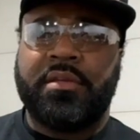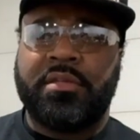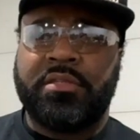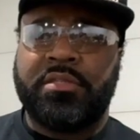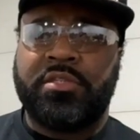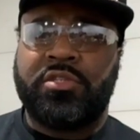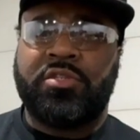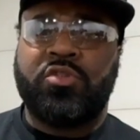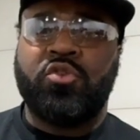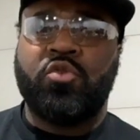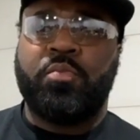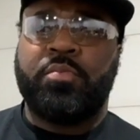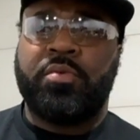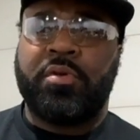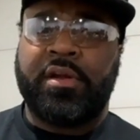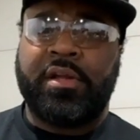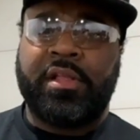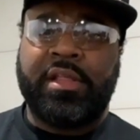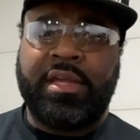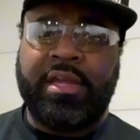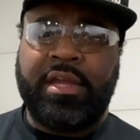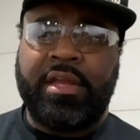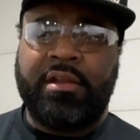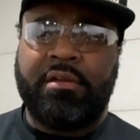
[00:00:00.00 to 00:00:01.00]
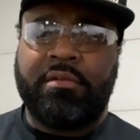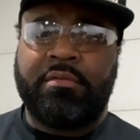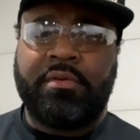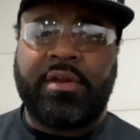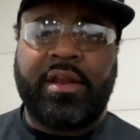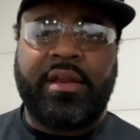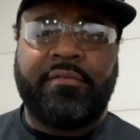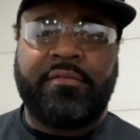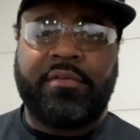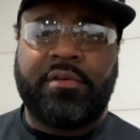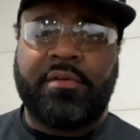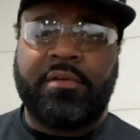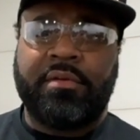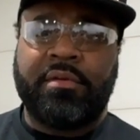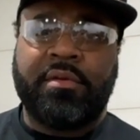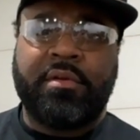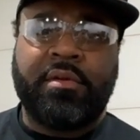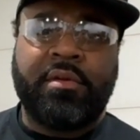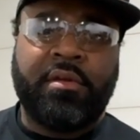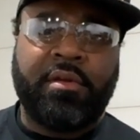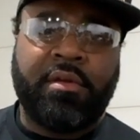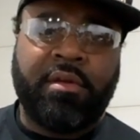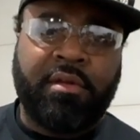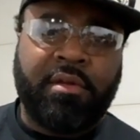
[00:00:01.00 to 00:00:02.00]
Super Clean or whatever.
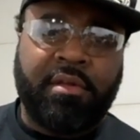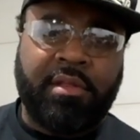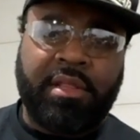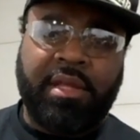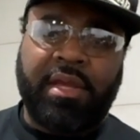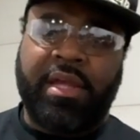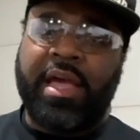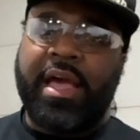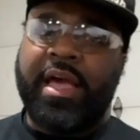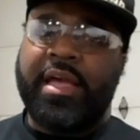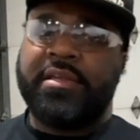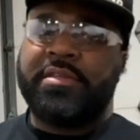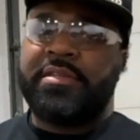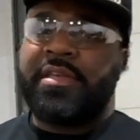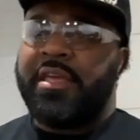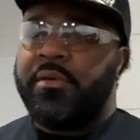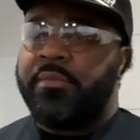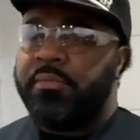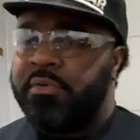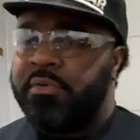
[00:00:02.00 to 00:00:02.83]
The guys keep